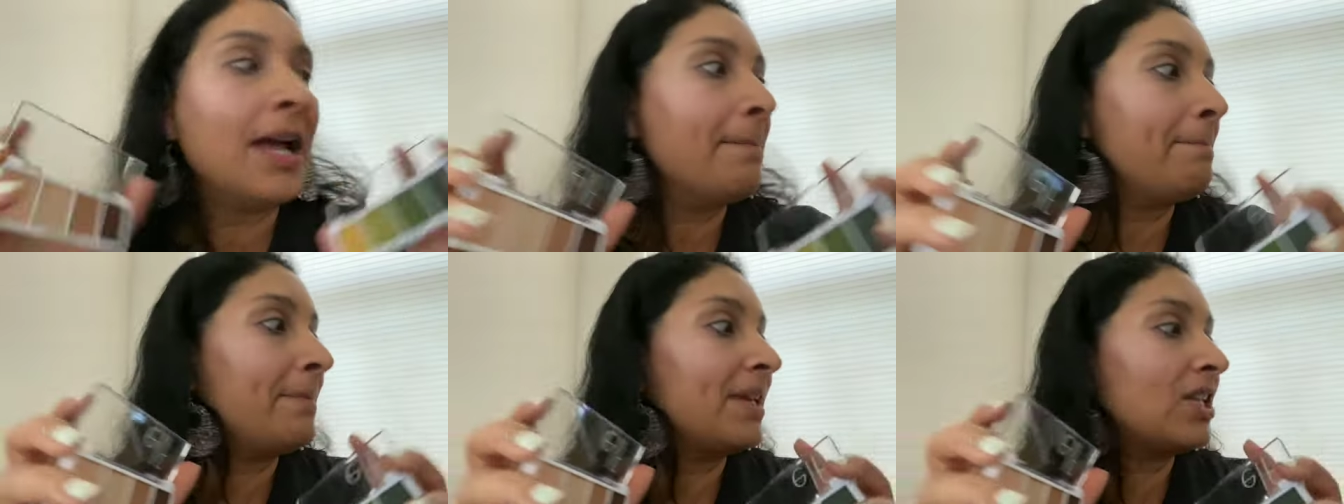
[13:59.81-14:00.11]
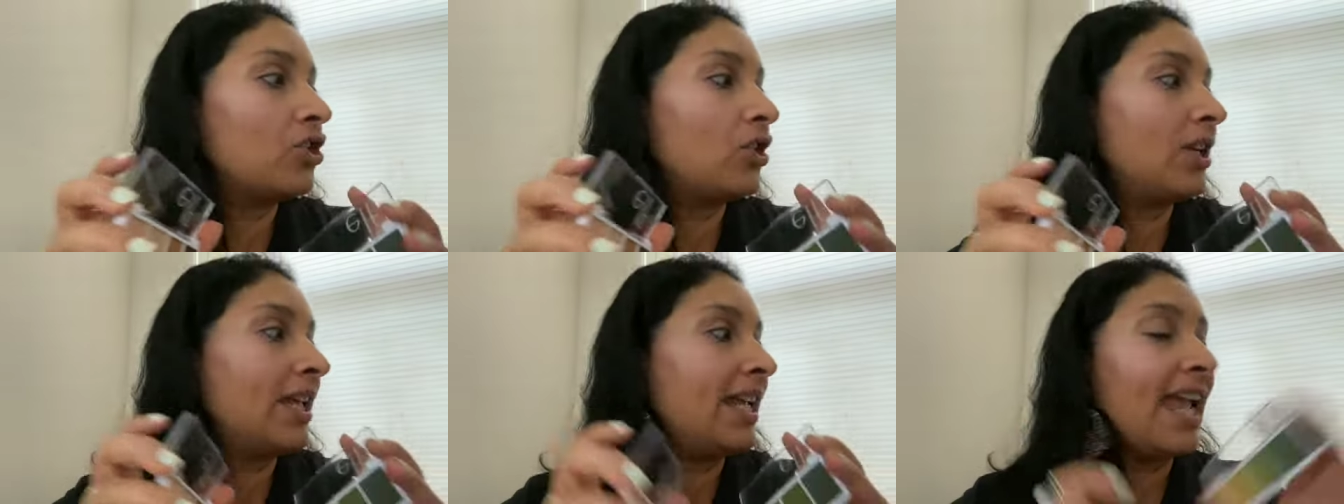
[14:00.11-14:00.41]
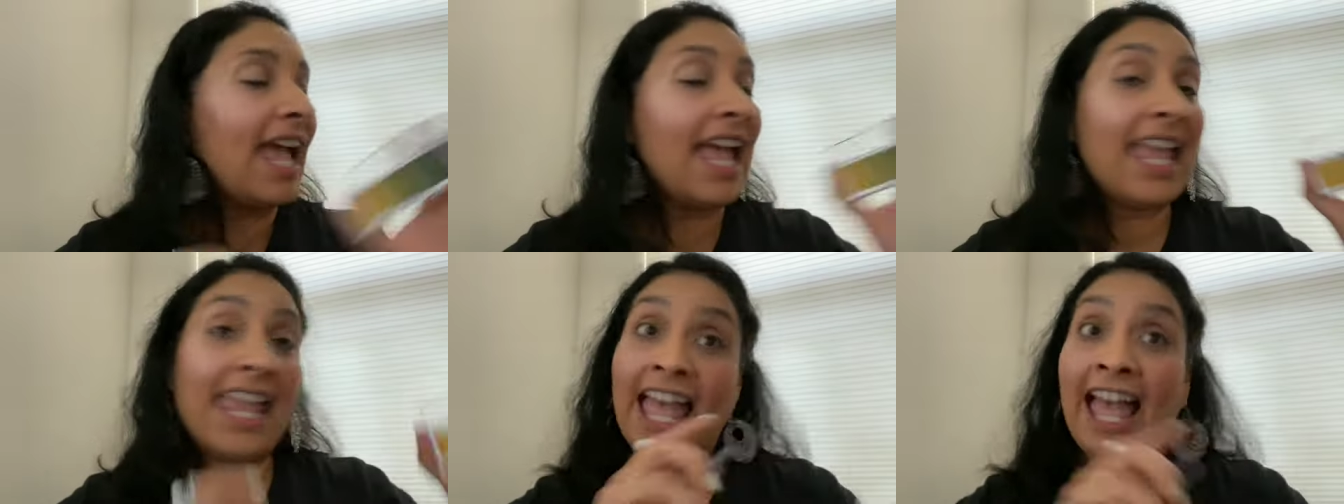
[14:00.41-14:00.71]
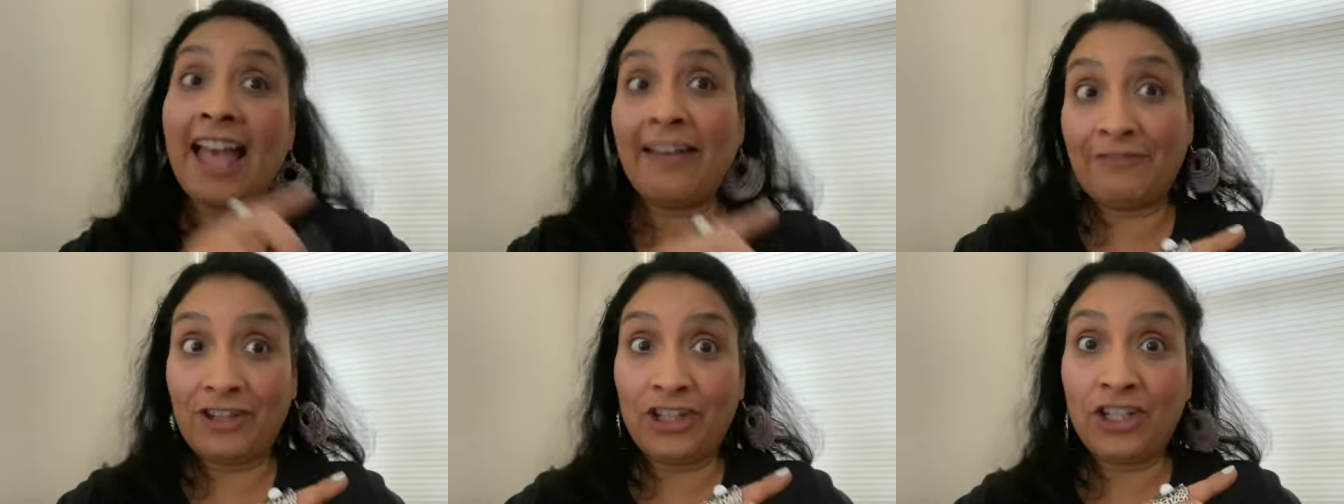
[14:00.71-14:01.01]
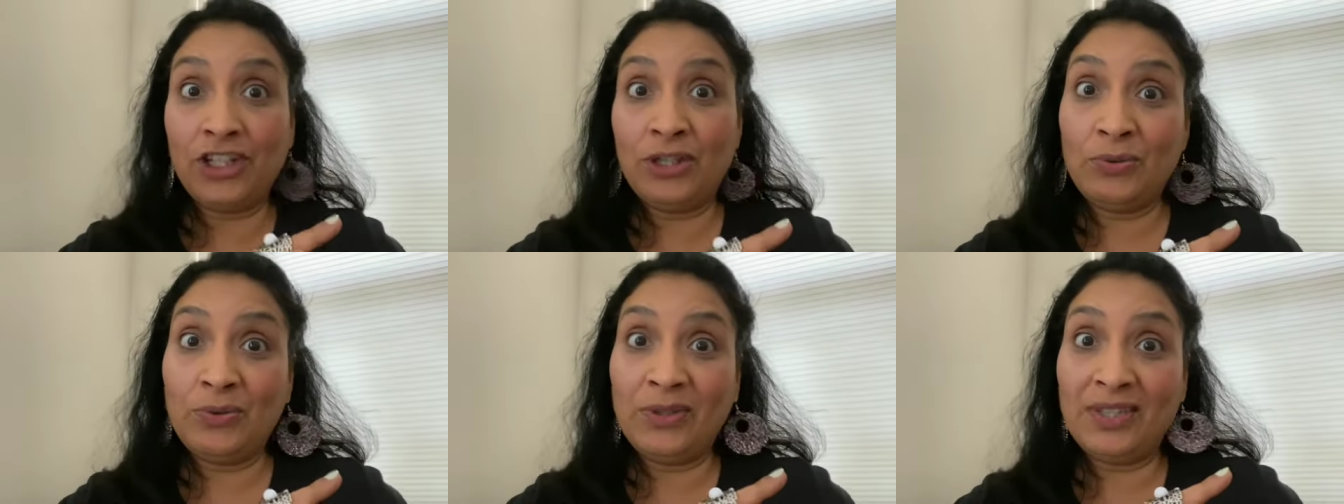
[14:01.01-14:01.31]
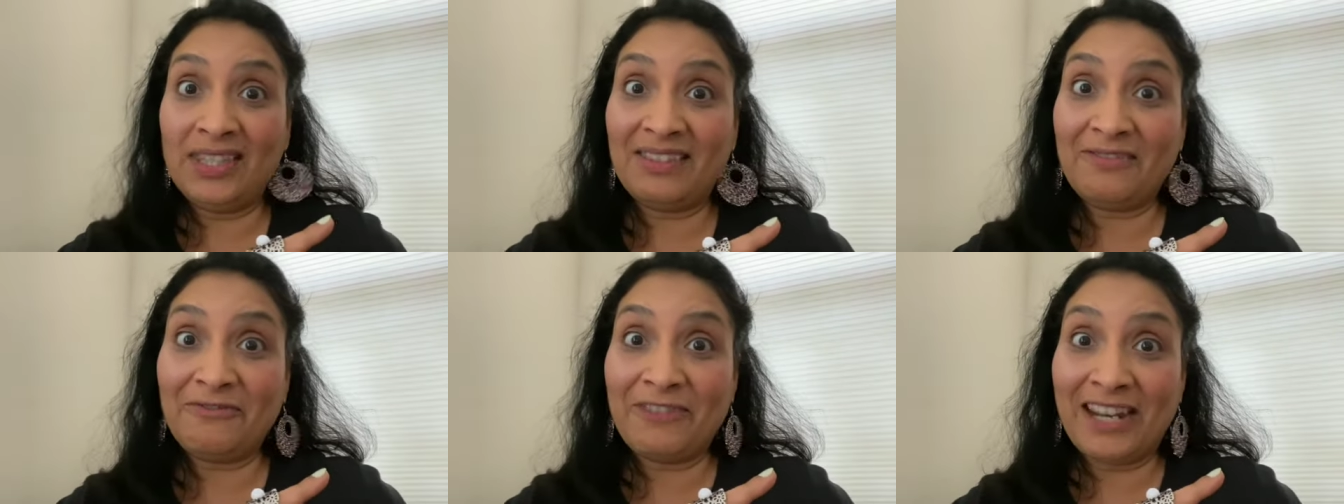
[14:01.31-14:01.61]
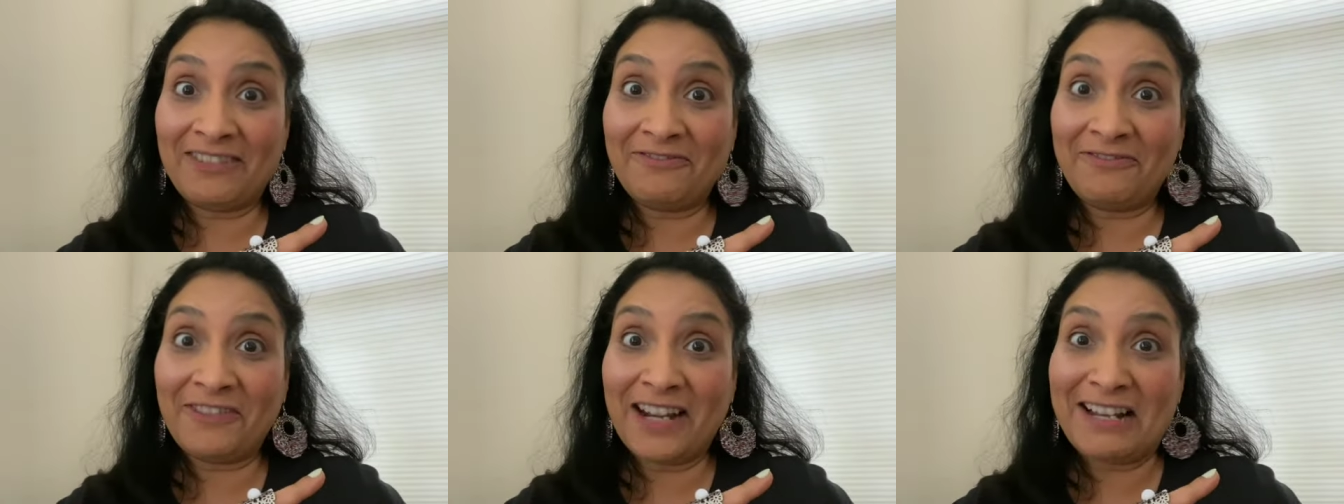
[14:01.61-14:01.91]
But today I have to use
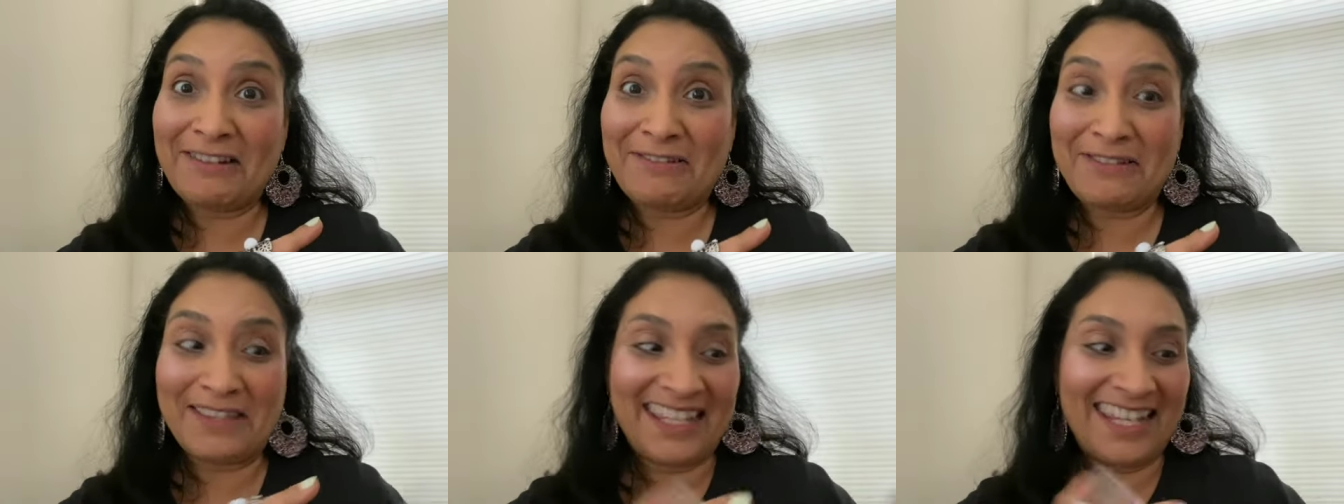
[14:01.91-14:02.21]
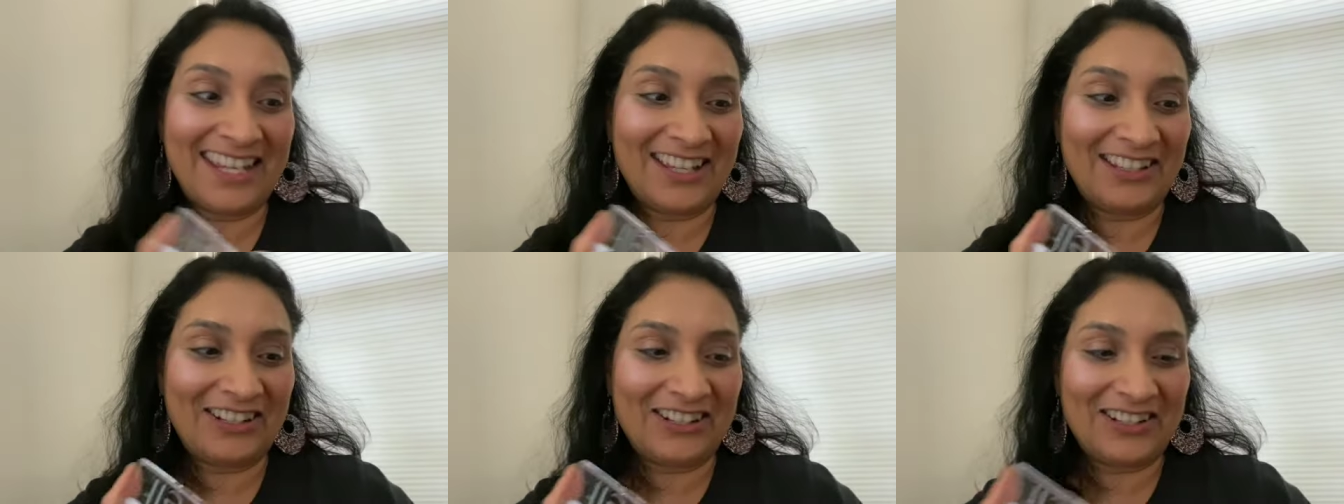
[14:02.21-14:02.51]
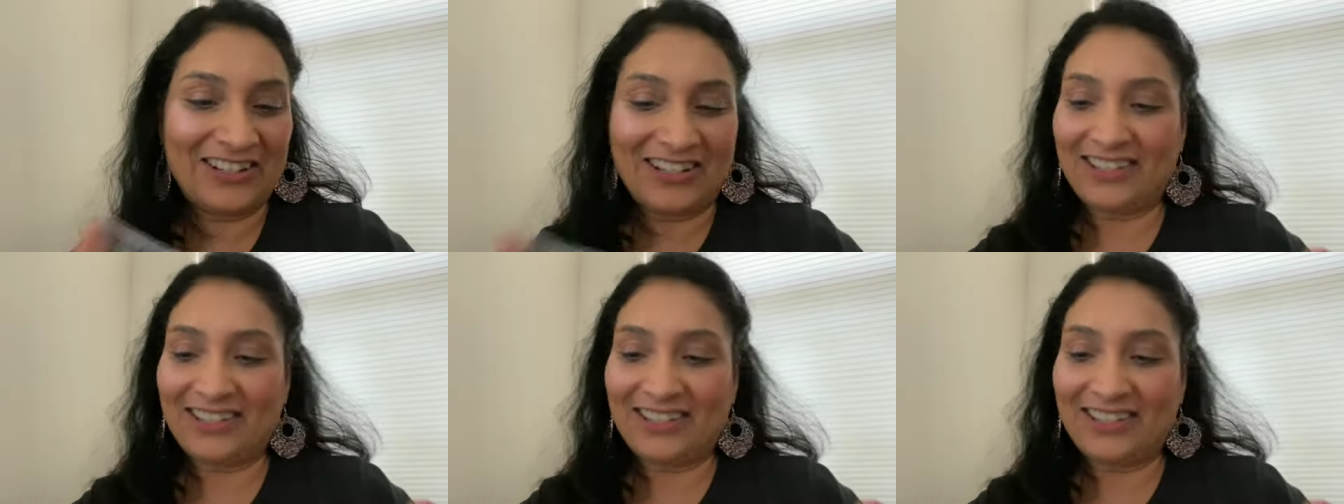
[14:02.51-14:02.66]
Wet n Wild on the other.